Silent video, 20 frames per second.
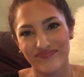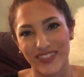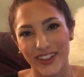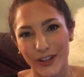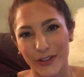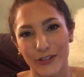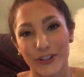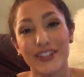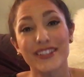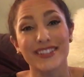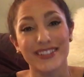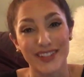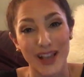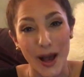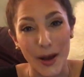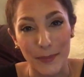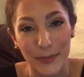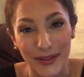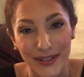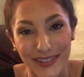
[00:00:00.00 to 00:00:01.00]
increases
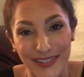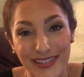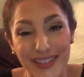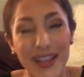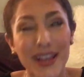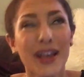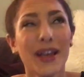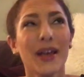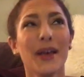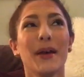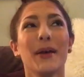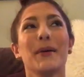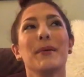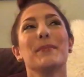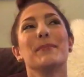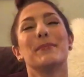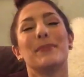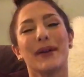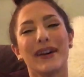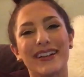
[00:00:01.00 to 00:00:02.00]
happiness.
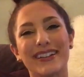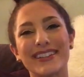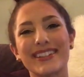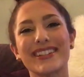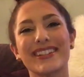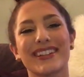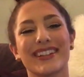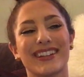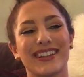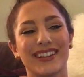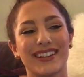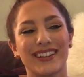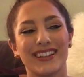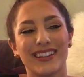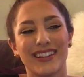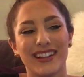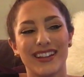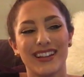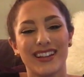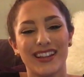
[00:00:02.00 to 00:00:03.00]
But
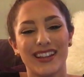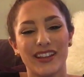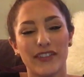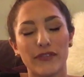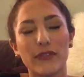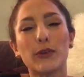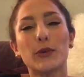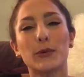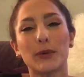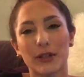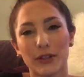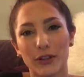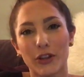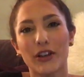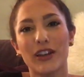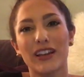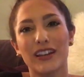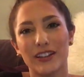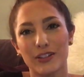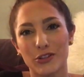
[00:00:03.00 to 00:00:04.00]
if you are
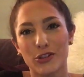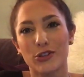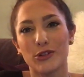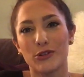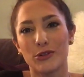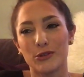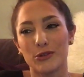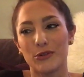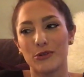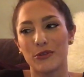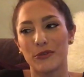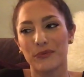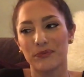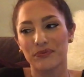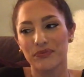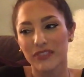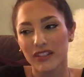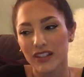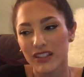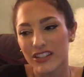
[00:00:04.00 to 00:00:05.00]
looking to
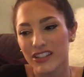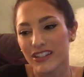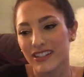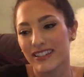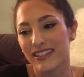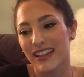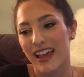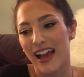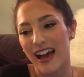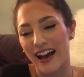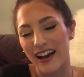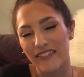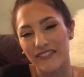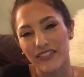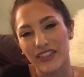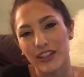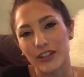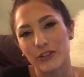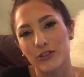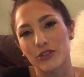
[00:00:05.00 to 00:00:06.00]
just have
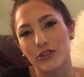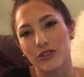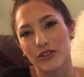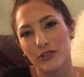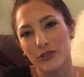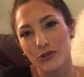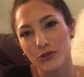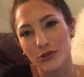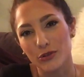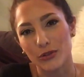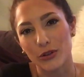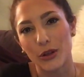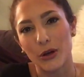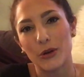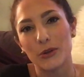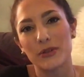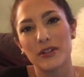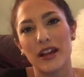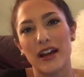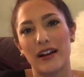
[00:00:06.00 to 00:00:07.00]
things
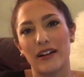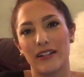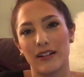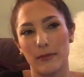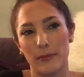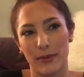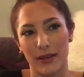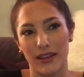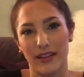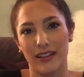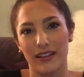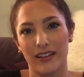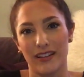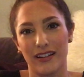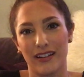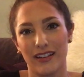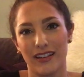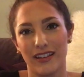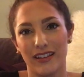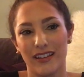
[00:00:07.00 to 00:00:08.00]
slow down a bit,
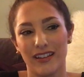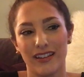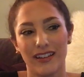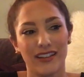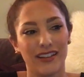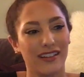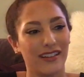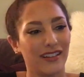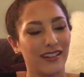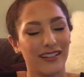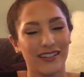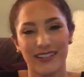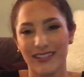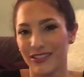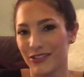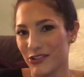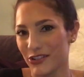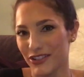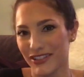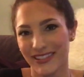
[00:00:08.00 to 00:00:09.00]

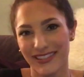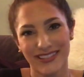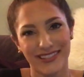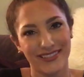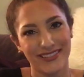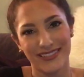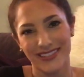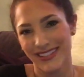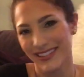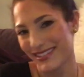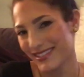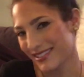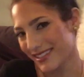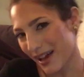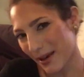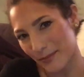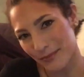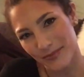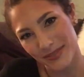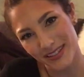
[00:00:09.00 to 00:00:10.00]
just
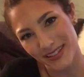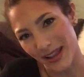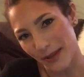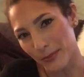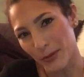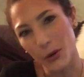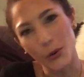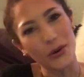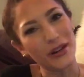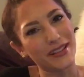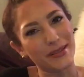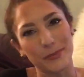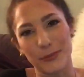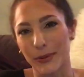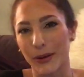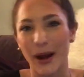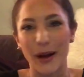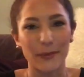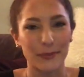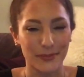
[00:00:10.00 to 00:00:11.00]
stop causing
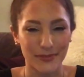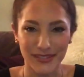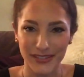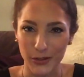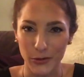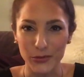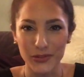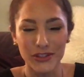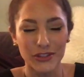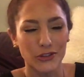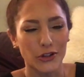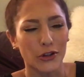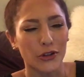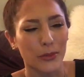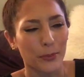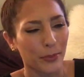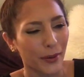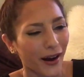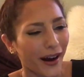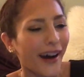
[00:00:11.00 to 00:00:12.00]
problems. Don't stir
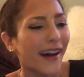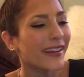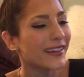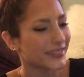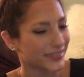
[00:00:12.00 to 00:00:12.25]
the pot.